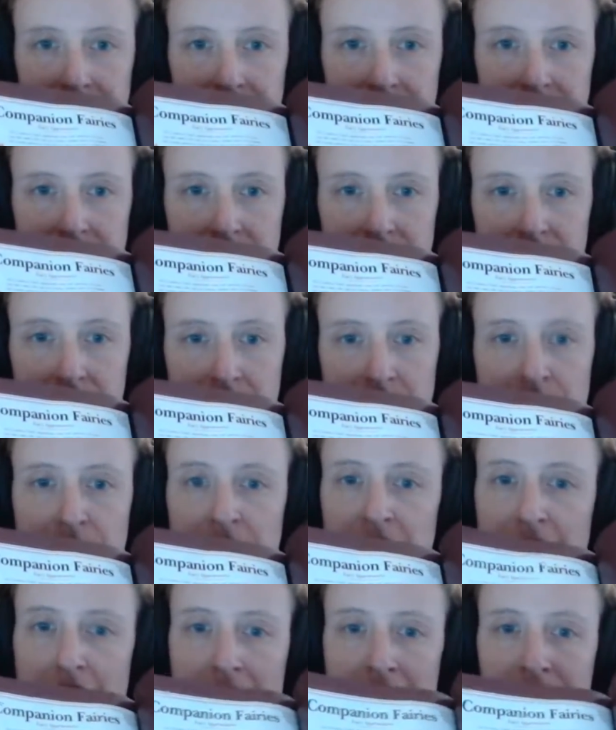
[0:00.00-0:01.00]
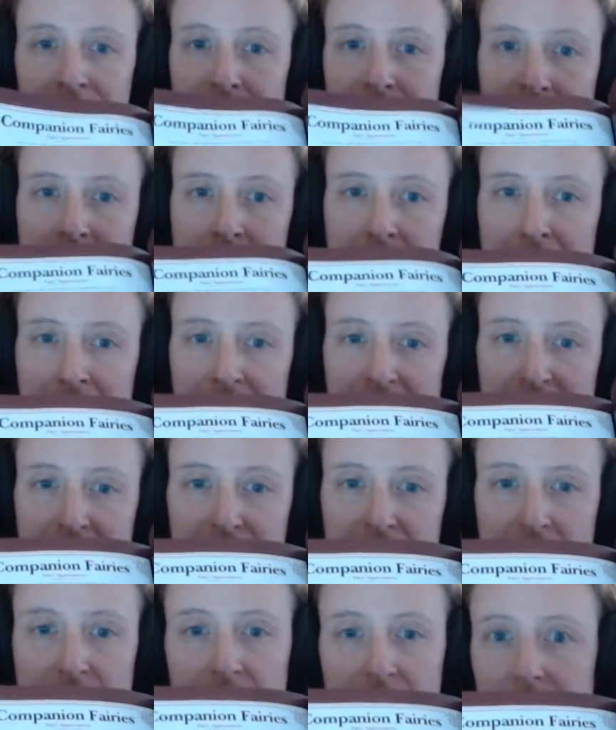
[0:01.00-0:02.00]
See, what, uh, companion
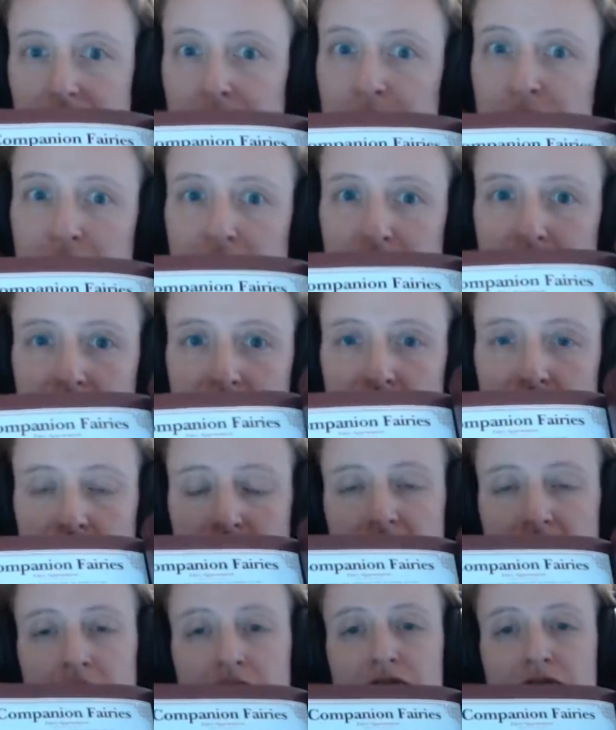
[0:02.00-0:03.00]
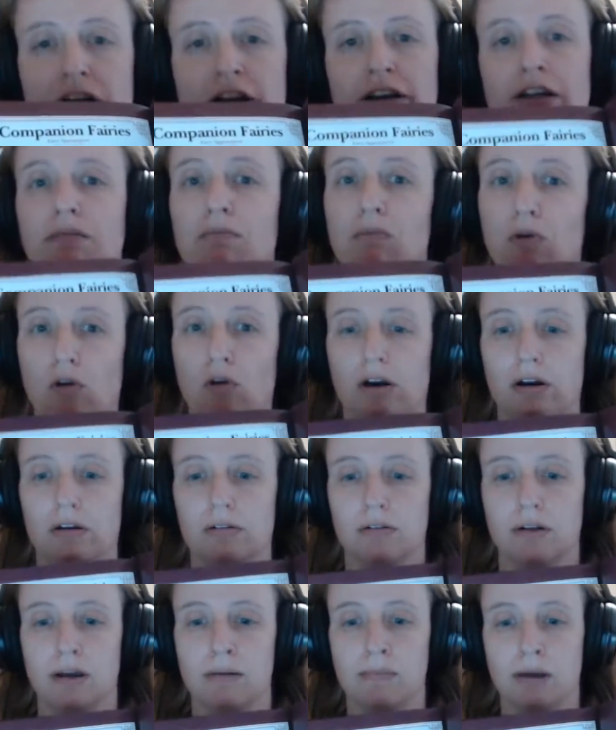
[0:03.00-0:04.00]
fairies, I'm very interested in finding more
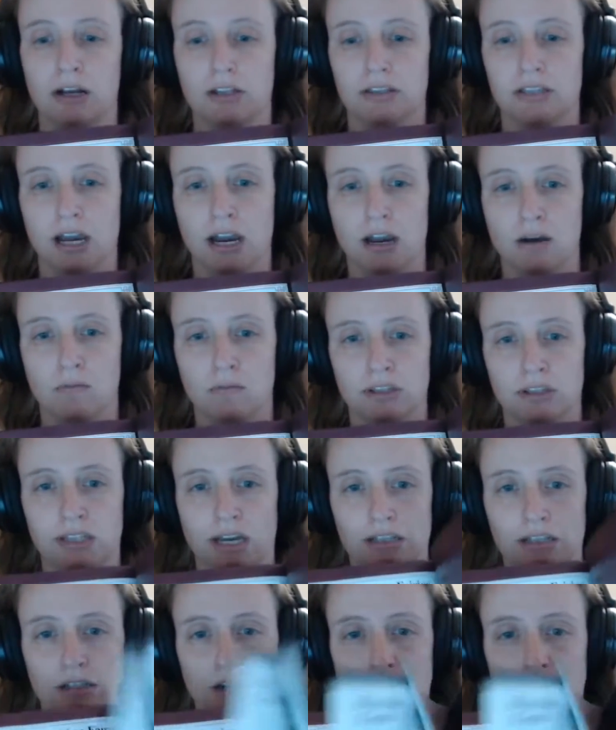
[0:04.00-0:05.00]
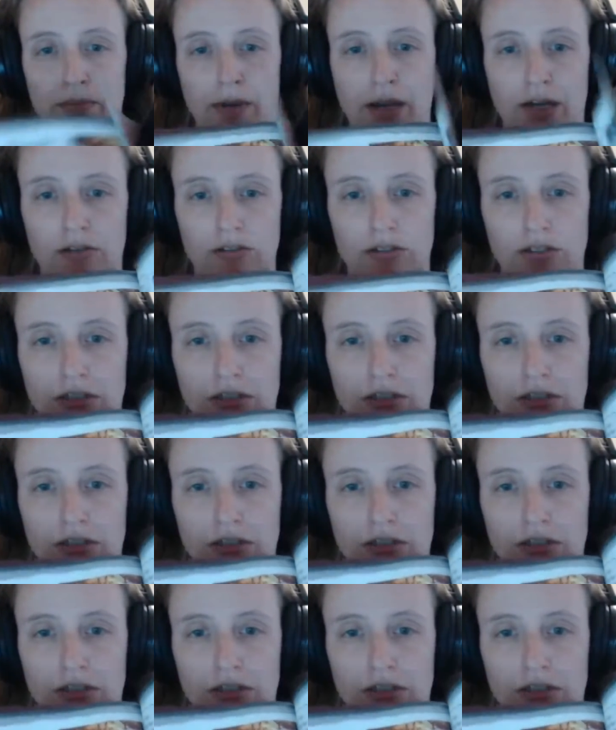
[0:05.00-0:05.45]
about that, what that's all about.